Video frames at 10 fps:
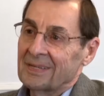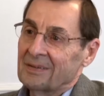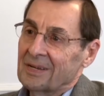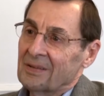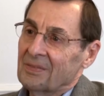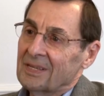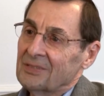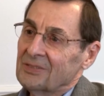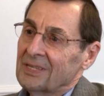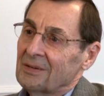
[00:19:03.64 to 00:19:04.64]
And I
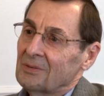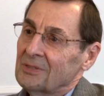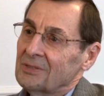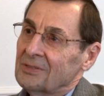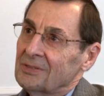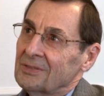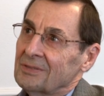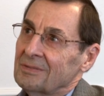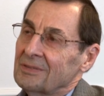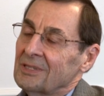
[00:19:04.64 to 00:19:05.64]
guess that
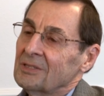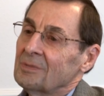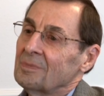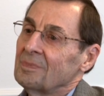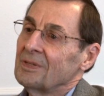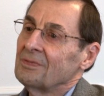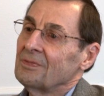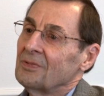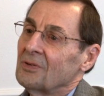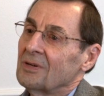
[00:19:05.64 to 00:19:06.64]
was just
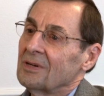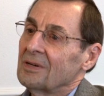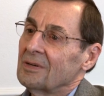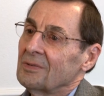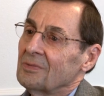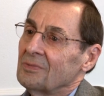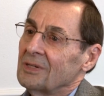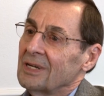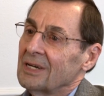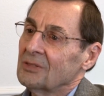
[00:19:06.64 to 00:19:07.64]
before
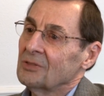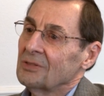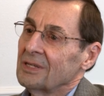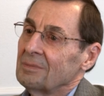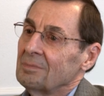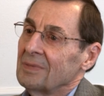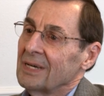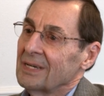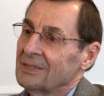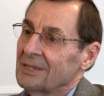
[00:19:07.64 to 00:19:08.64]
we actually
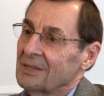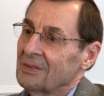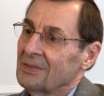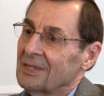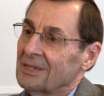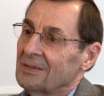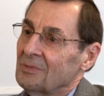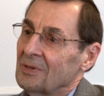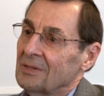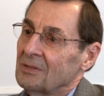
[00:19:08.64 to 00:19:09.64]
met. I think
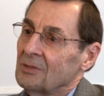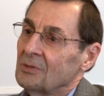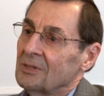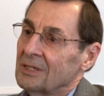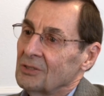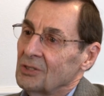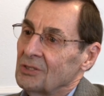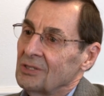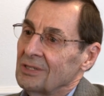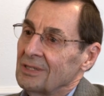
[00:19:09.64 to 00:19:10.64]
what, you were at
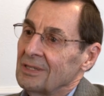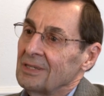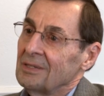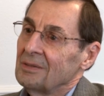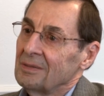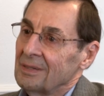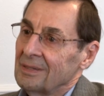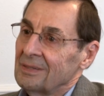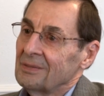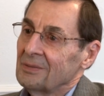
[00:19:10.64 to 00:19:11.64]
G T E
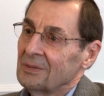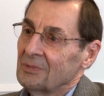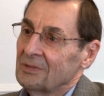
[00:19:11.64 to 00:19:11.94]
when